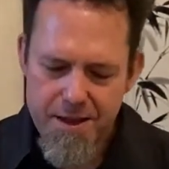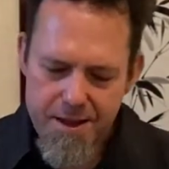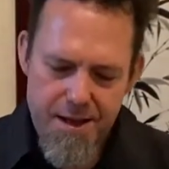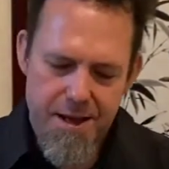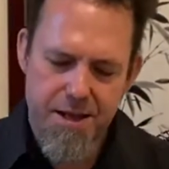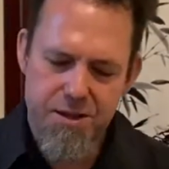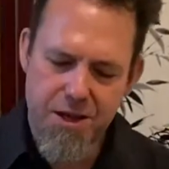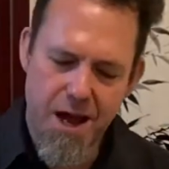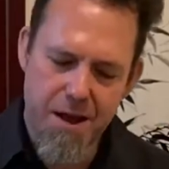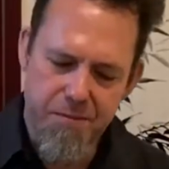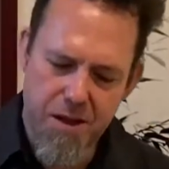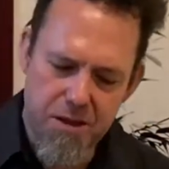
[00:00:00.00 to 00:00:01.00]
It's
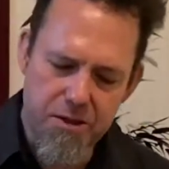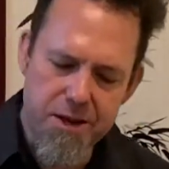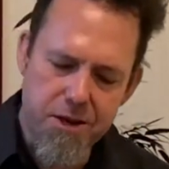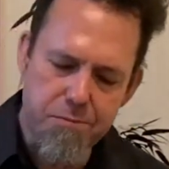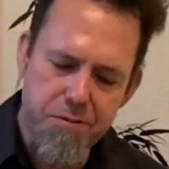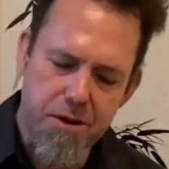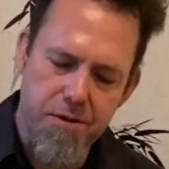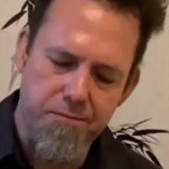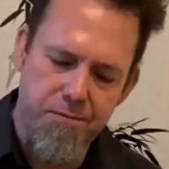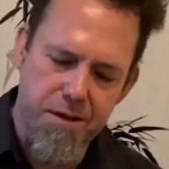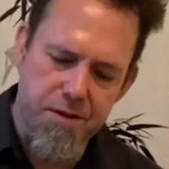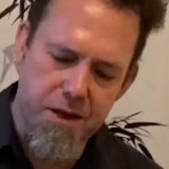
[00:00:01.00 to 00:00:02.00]
got a little bit
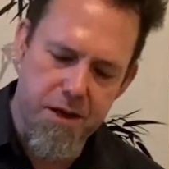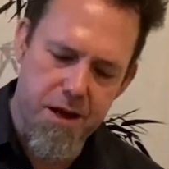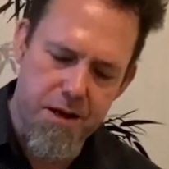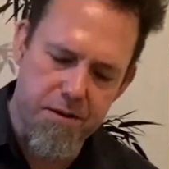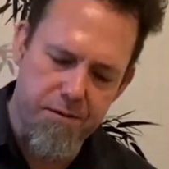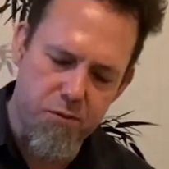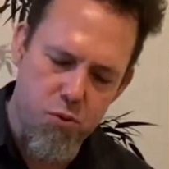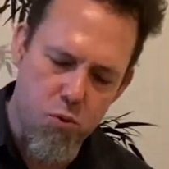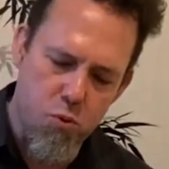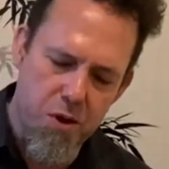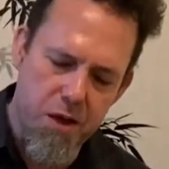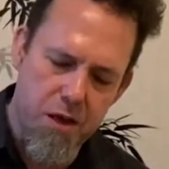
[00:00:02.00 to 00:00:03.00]
of the kind of
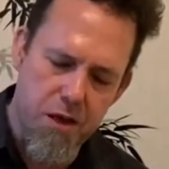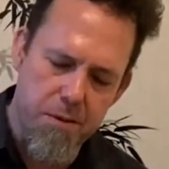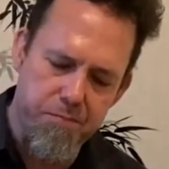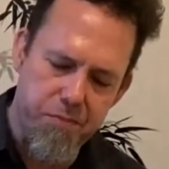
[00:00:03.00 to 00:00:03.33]
oolong